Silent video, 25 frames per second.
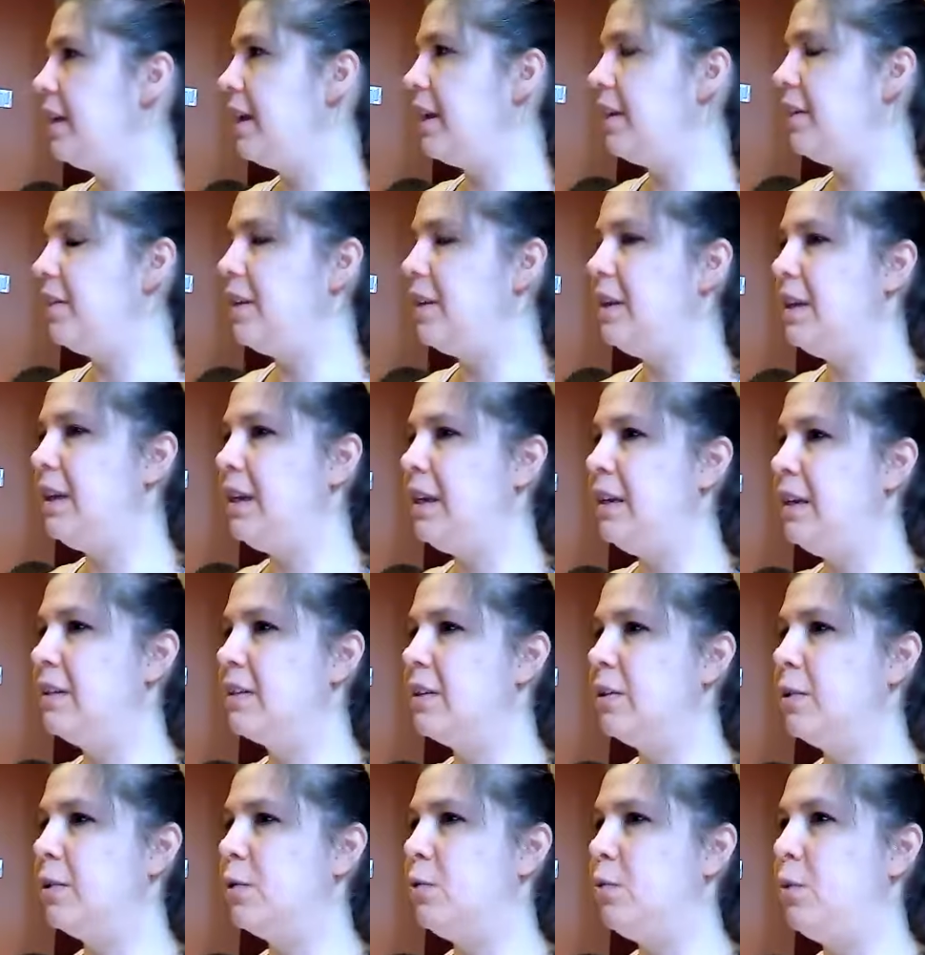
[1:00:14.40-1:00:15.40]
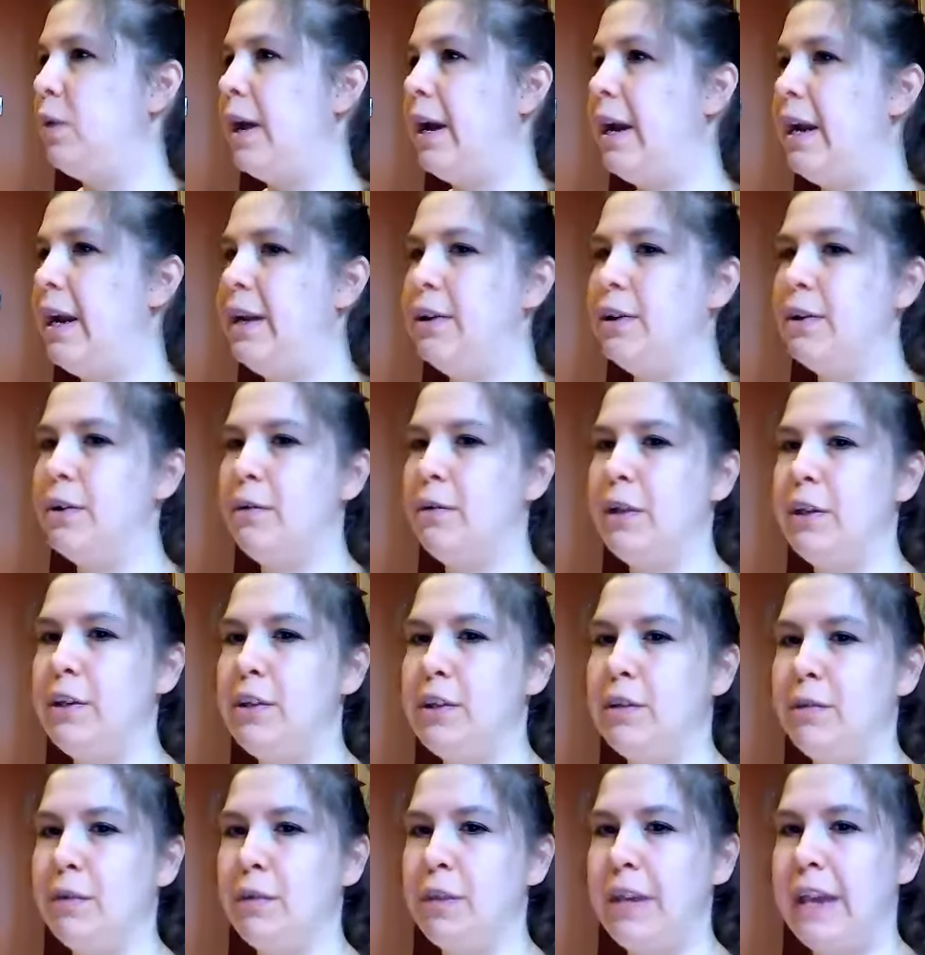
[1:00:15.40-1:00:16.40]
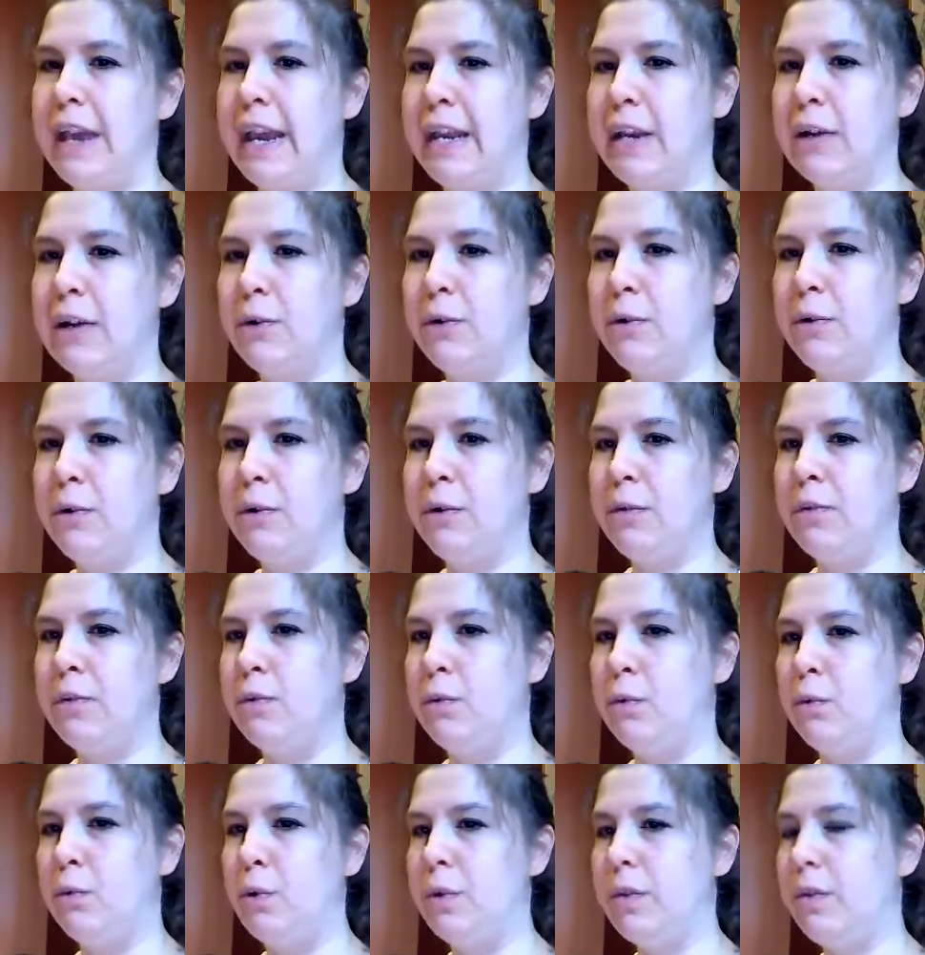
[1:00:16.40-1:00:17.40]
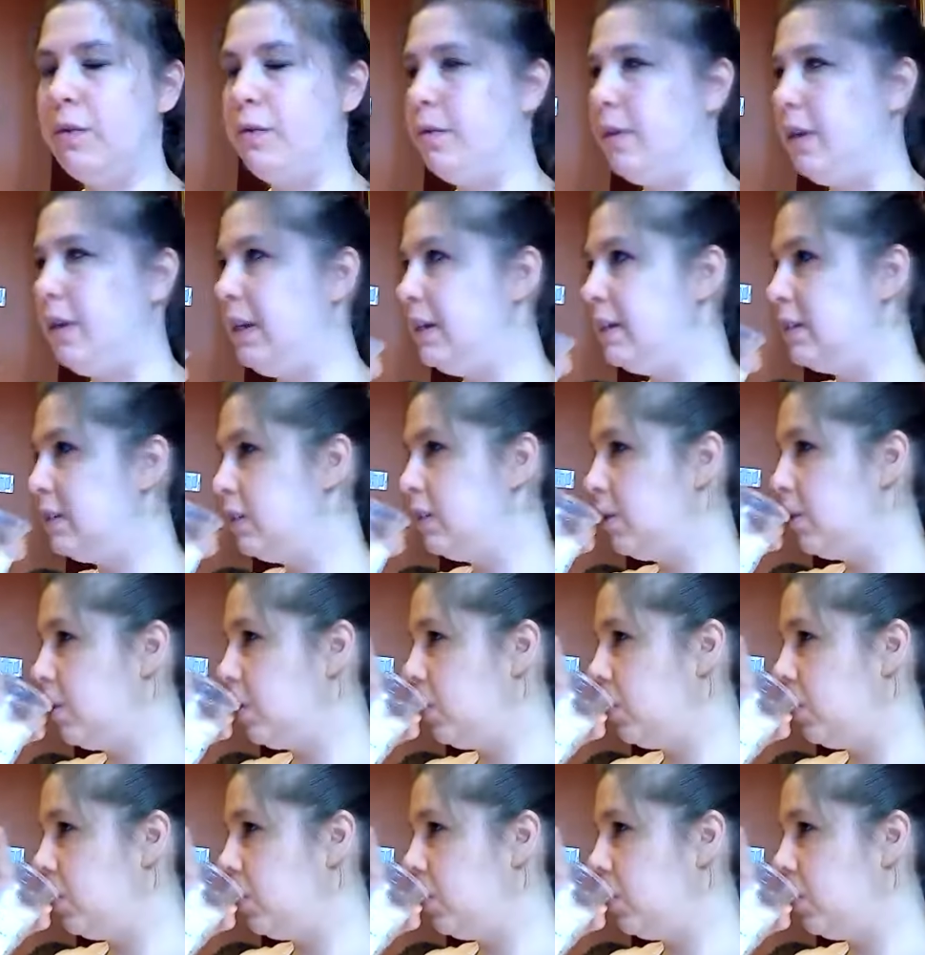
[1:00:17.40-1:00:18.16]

taking the knees a little wider, reaching for the ankles or the feet.